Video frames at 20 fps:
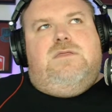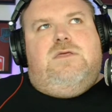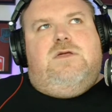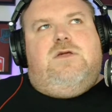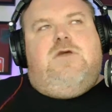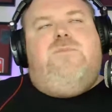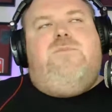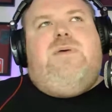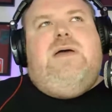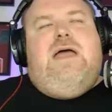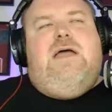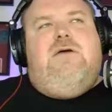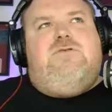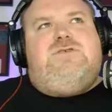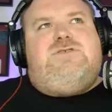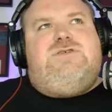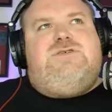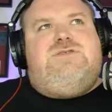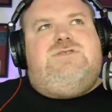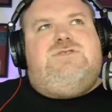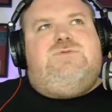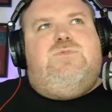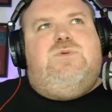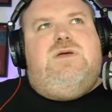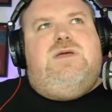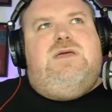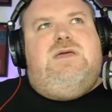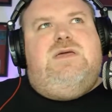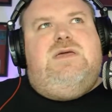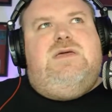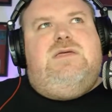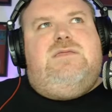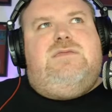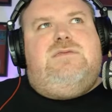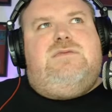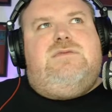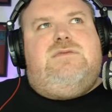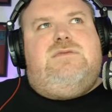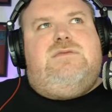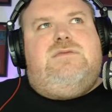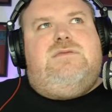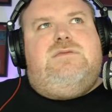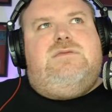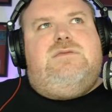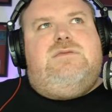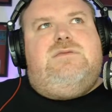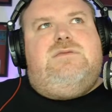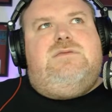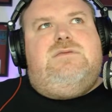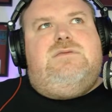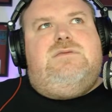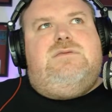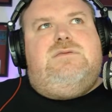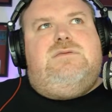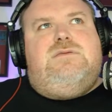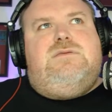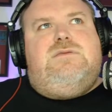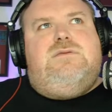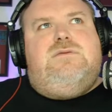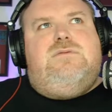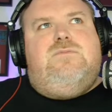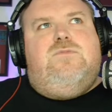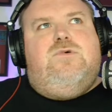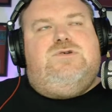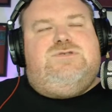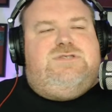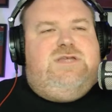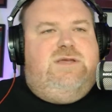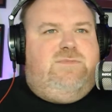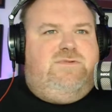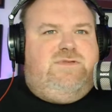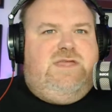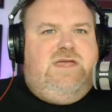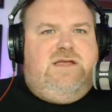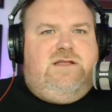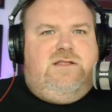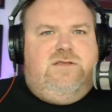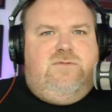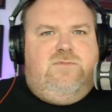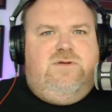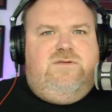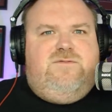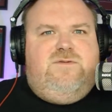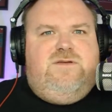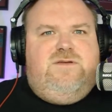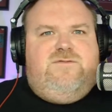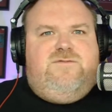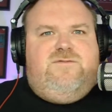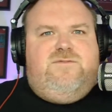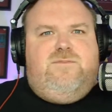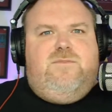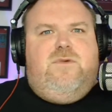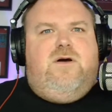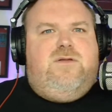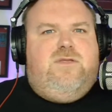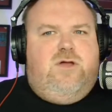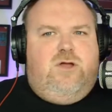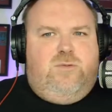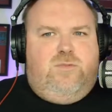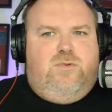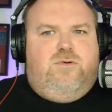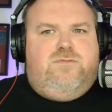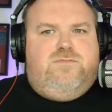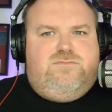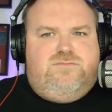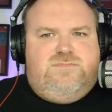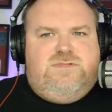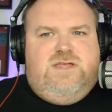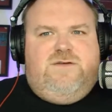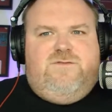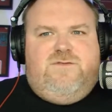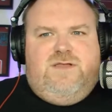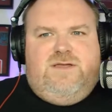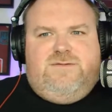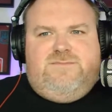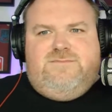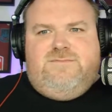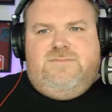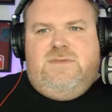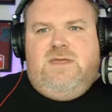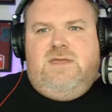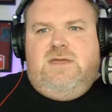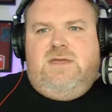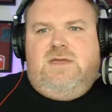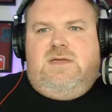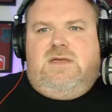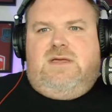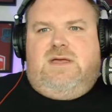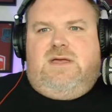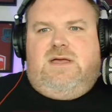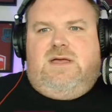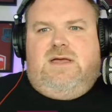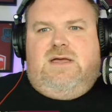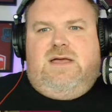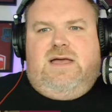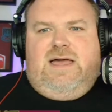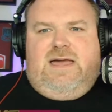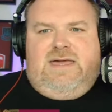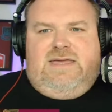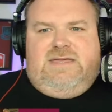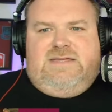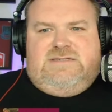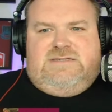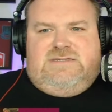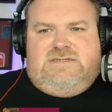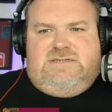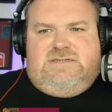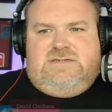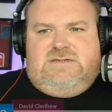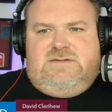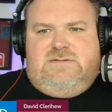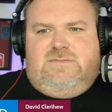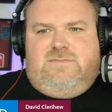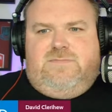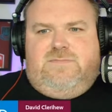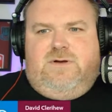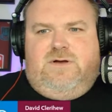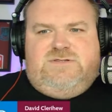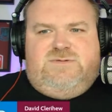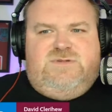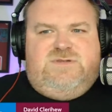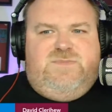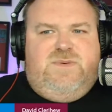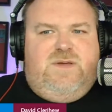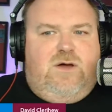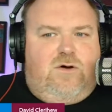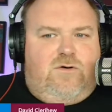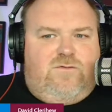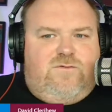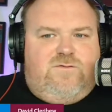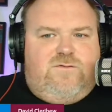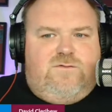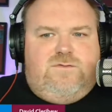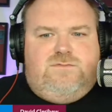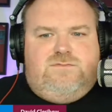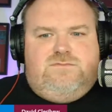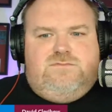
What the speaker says: comparisons with, what's his name, with Declan, with Mark Noble, definitely. Eight, passing was a bit off.